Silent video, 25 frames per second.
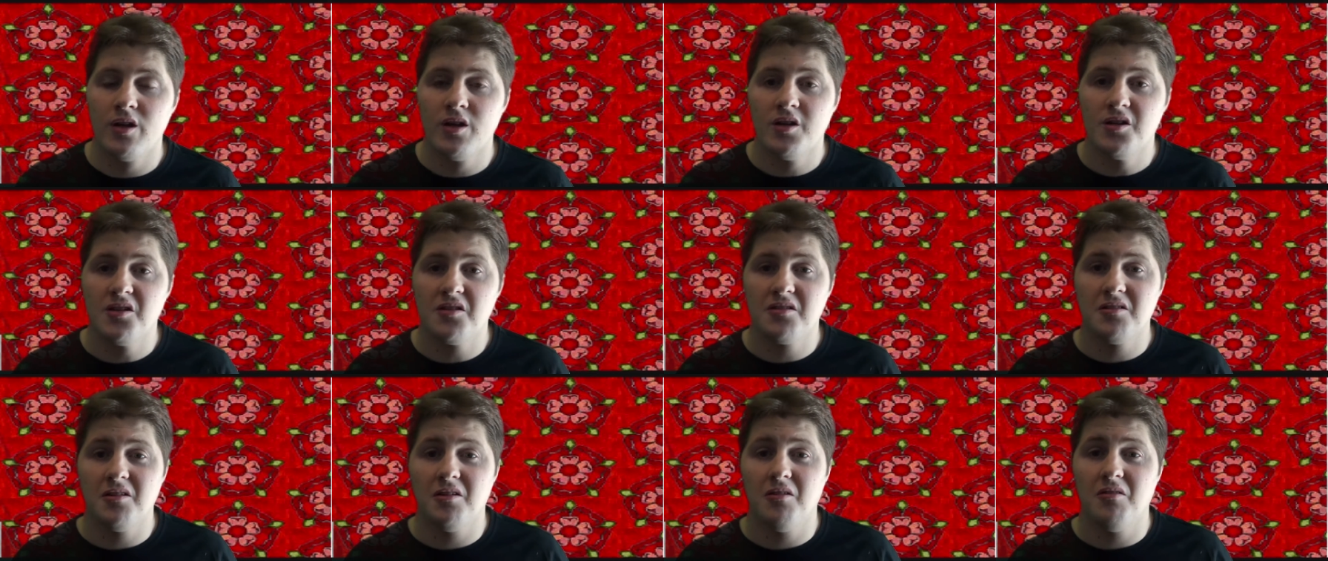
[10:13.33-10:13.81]

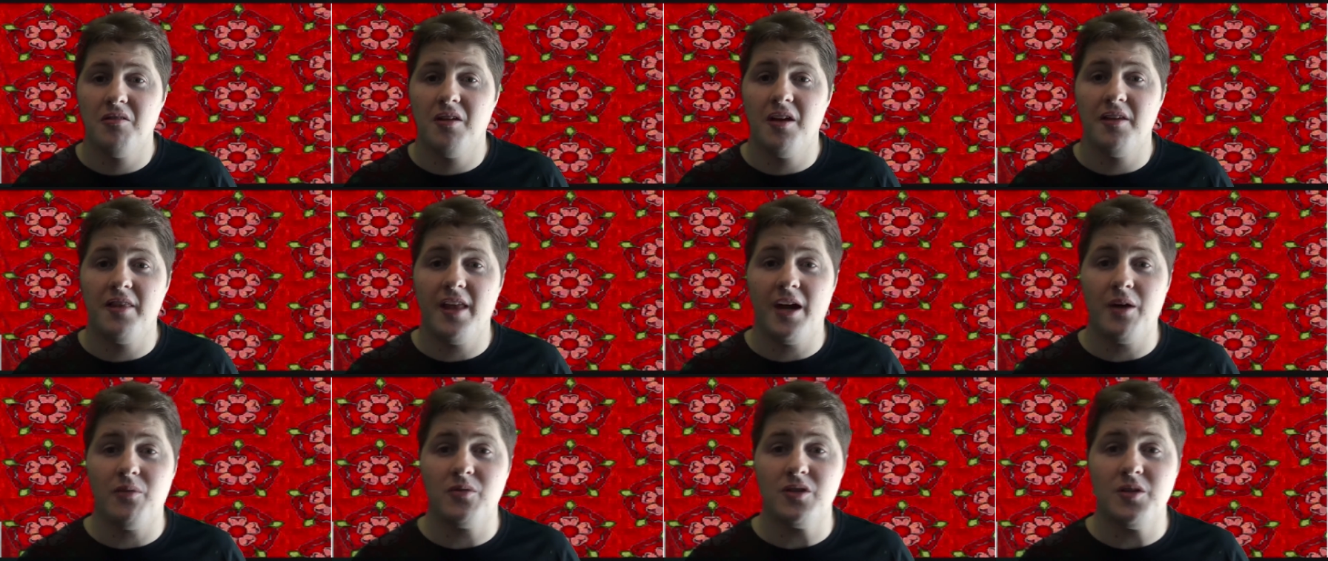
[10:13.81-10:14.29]
So then
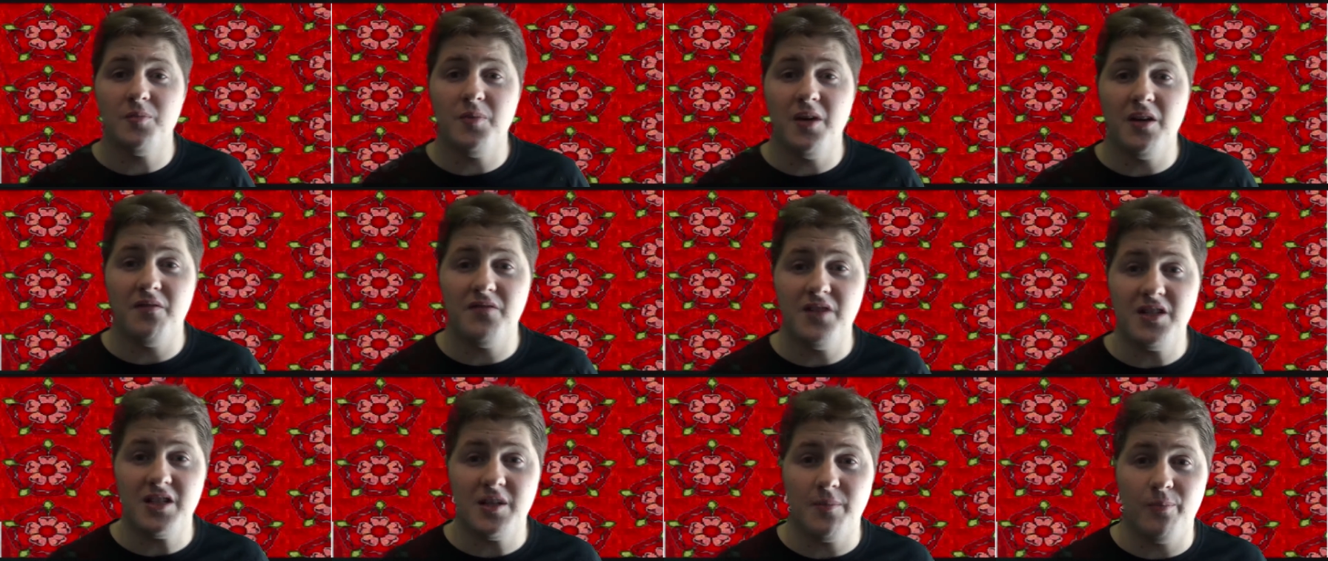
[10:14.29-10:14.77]
that was a bit
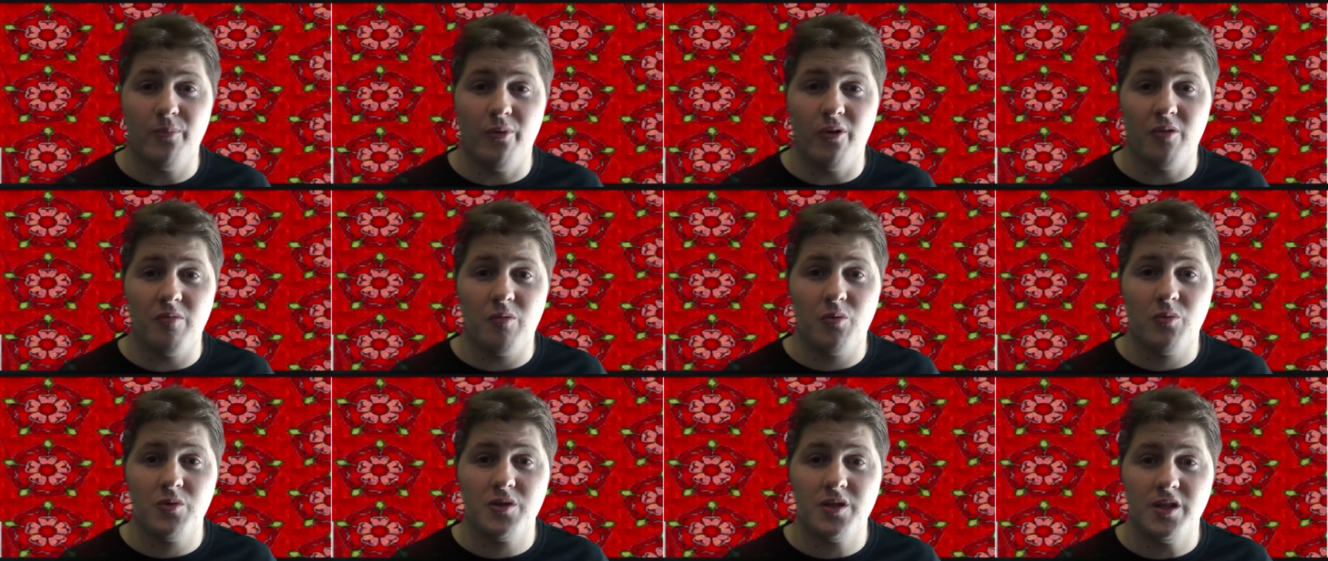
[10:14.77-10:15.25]
of
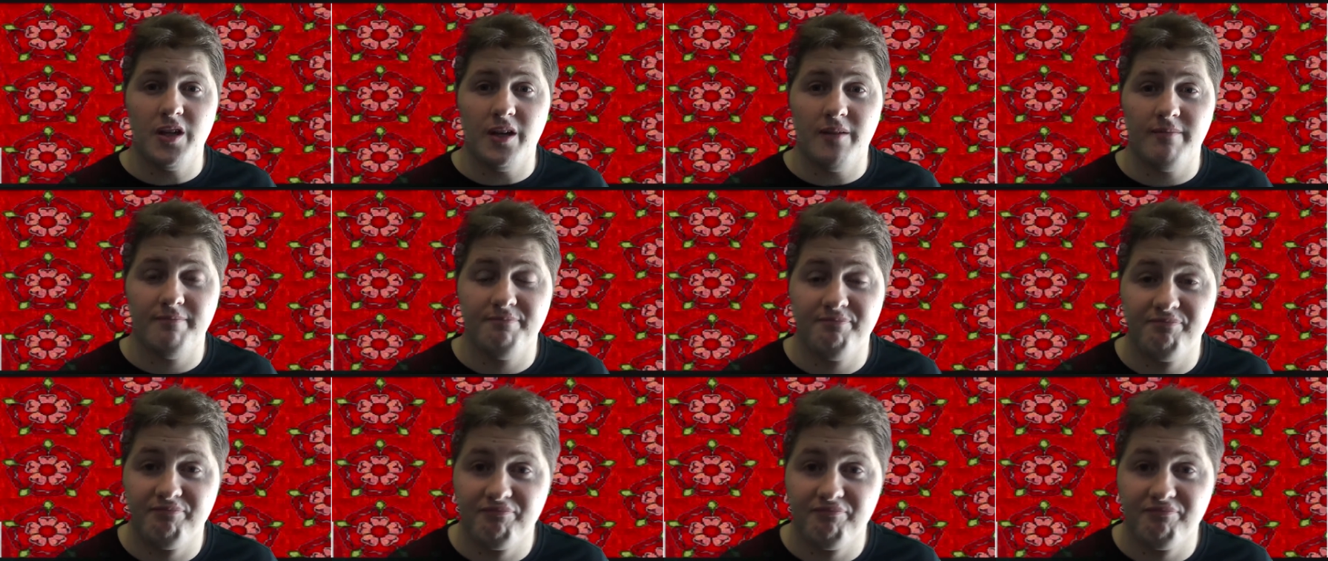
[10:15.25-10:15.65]
disappointment, wasn't it?